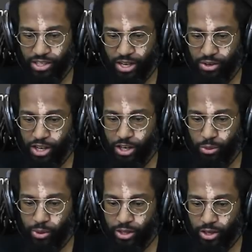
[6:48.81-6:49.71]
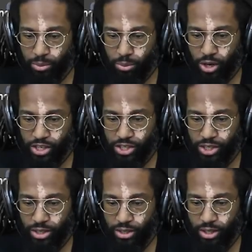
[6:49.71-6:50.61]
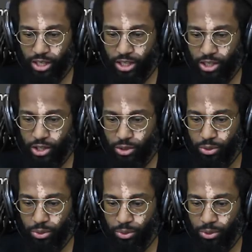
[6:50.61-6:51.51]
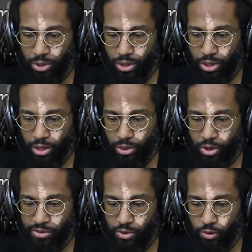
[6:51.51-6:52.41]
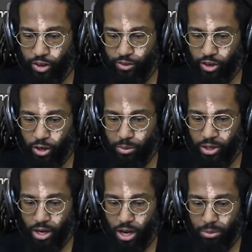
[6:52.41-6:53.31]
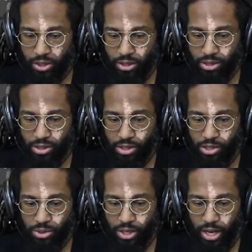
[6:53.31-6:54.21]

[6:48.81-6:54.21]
down here, whether compression, EQ, you have some reverb and ambience that you can